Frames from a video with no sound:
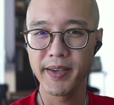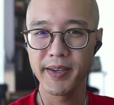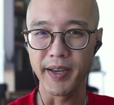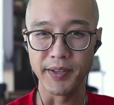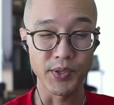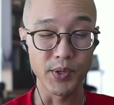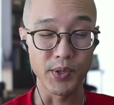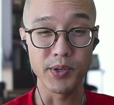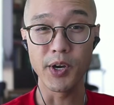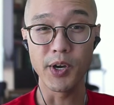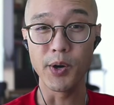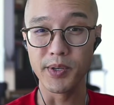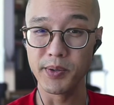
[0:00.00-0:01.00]
And so you
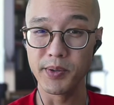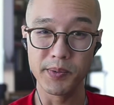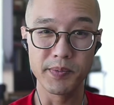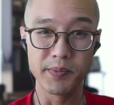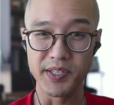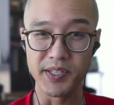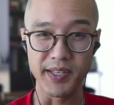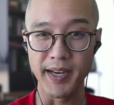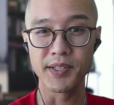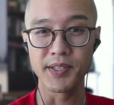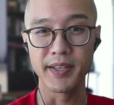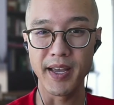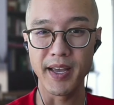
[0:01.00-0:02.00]
go and you just
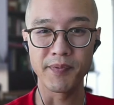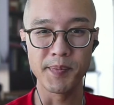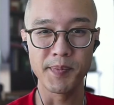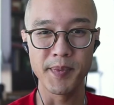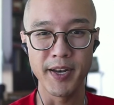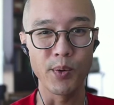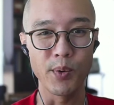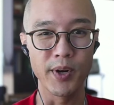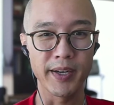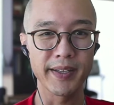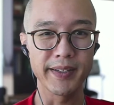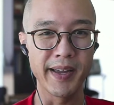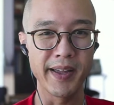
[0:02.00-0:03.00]
isolate that from the
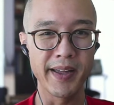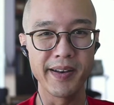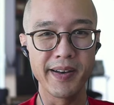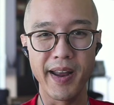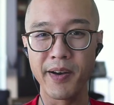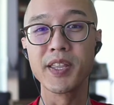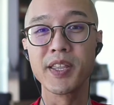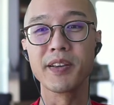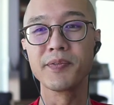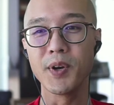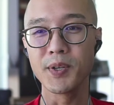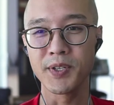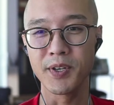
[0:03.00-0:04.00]
network and everything
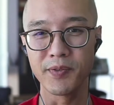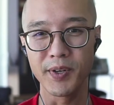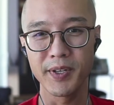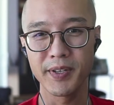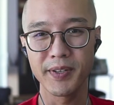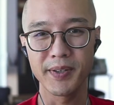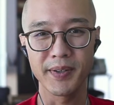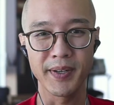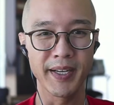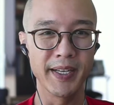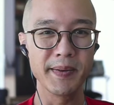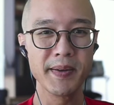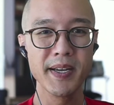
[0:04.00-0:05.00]
falls over,
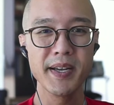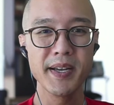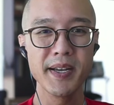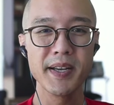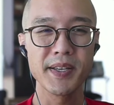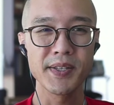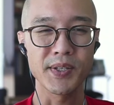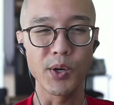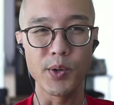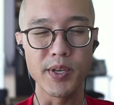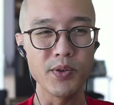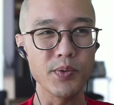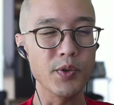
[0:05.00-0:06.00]
right? So
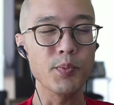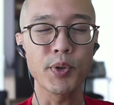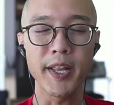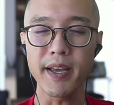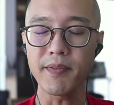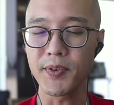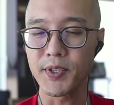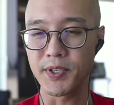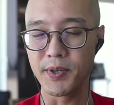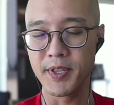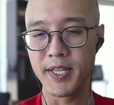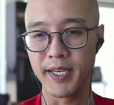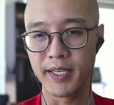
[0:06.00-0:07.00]
you plan for
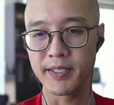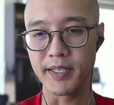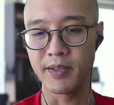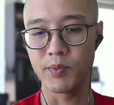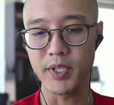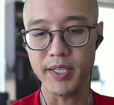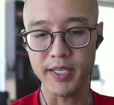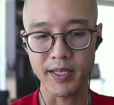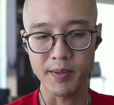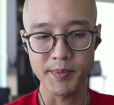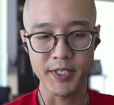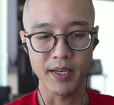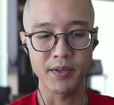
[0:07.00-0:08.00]
certain things, and really it
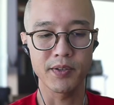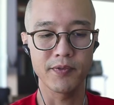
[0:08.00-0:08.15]
comes down to